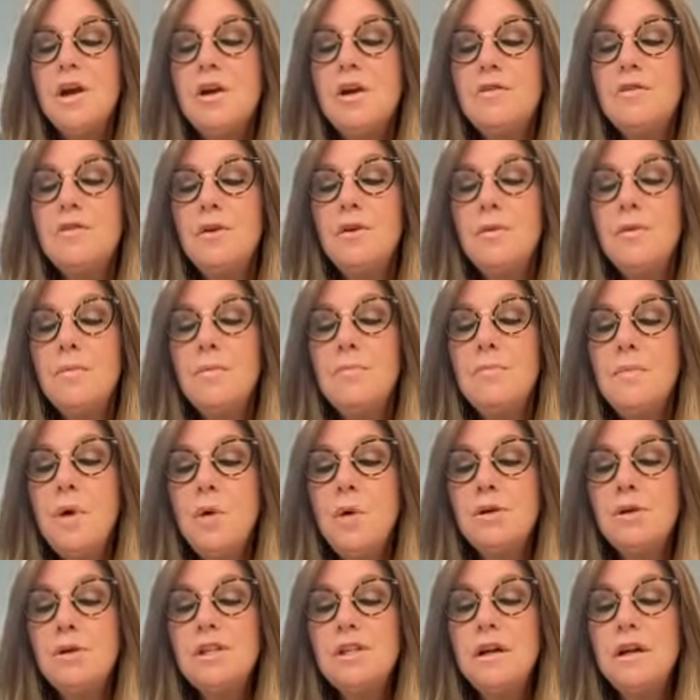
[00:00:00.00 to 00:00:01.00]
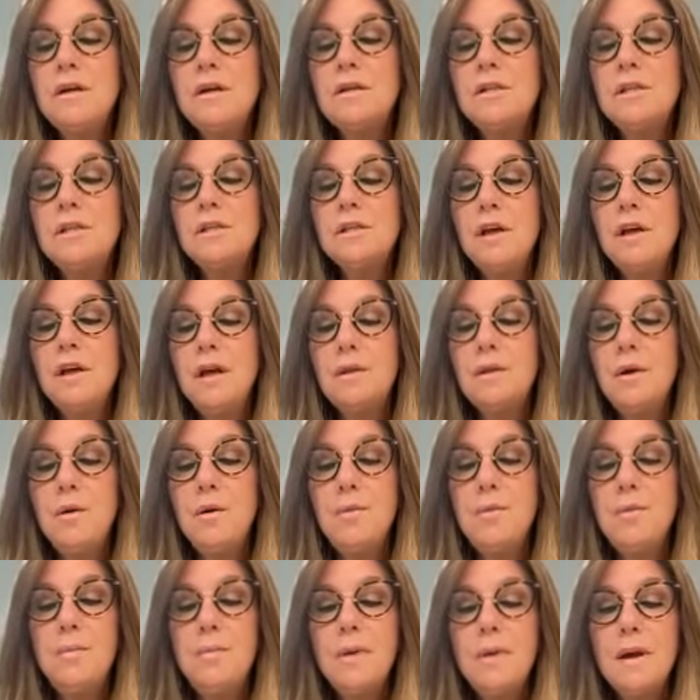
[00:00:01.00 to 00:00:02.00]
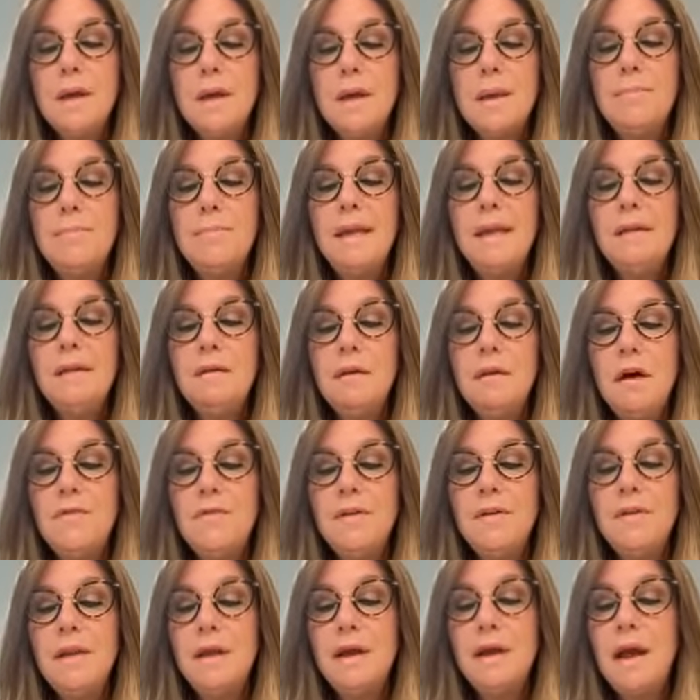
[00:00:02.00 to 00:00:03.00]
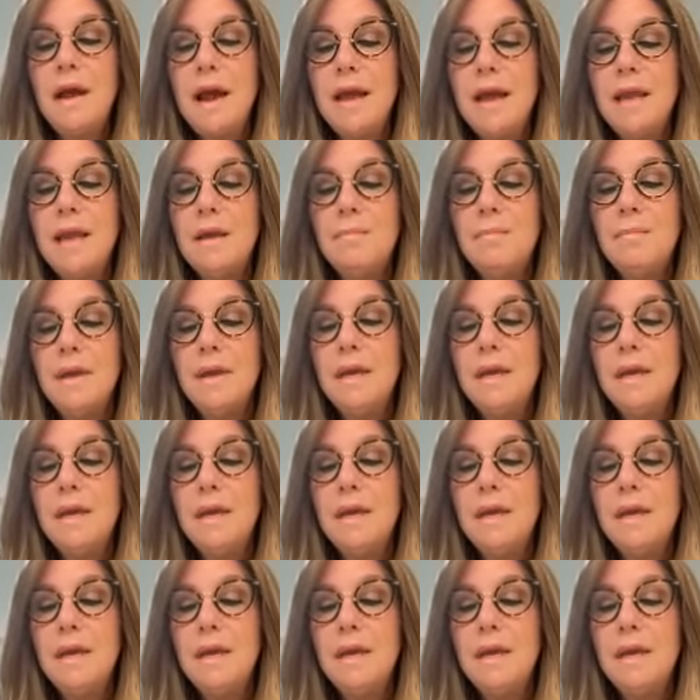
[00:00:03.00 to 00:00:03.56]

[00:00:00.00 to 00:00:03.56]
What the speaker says: for Moshe Shalom ben David Chaim